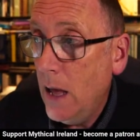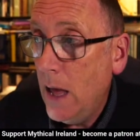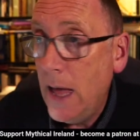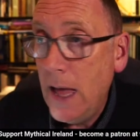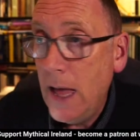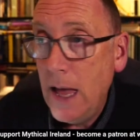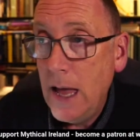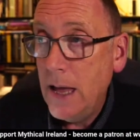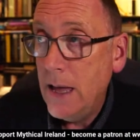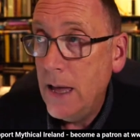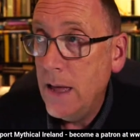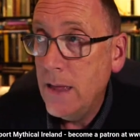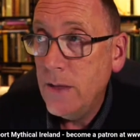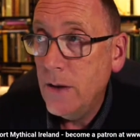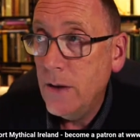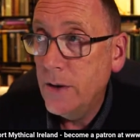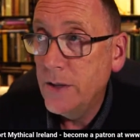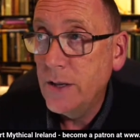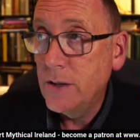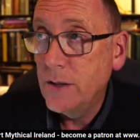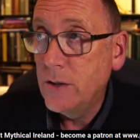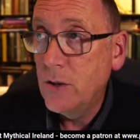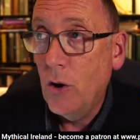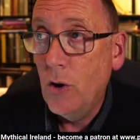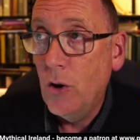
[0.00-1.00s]
Uh, there's
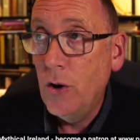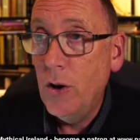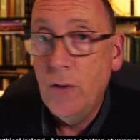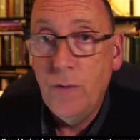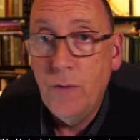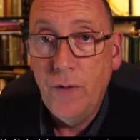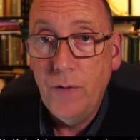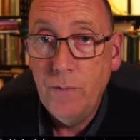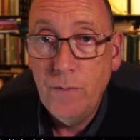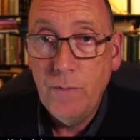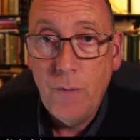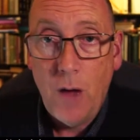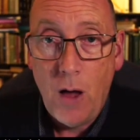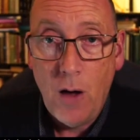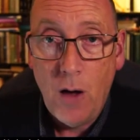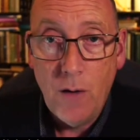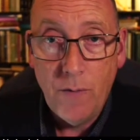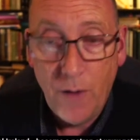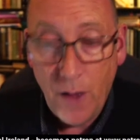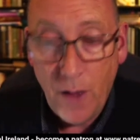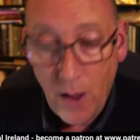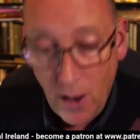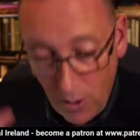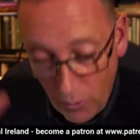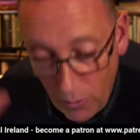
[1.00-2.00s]
a ton of of
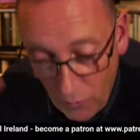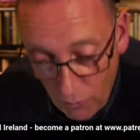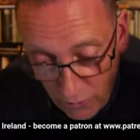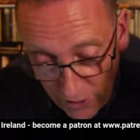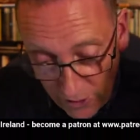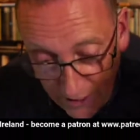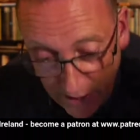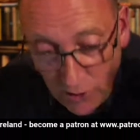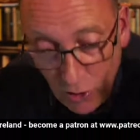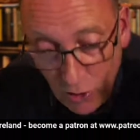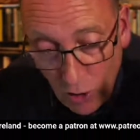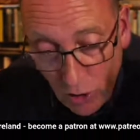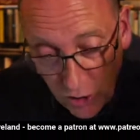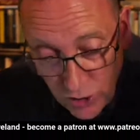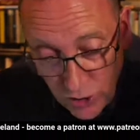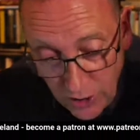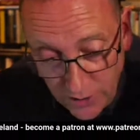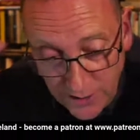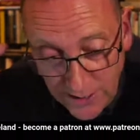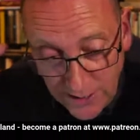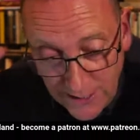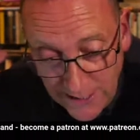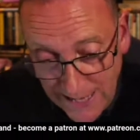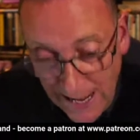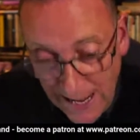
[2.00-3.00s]
research
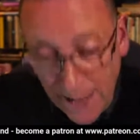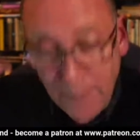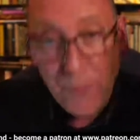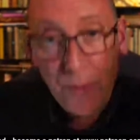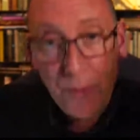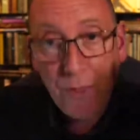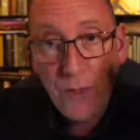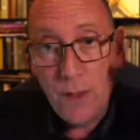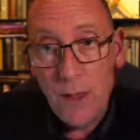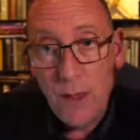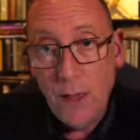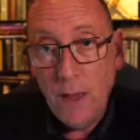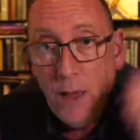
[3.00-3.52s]
and depth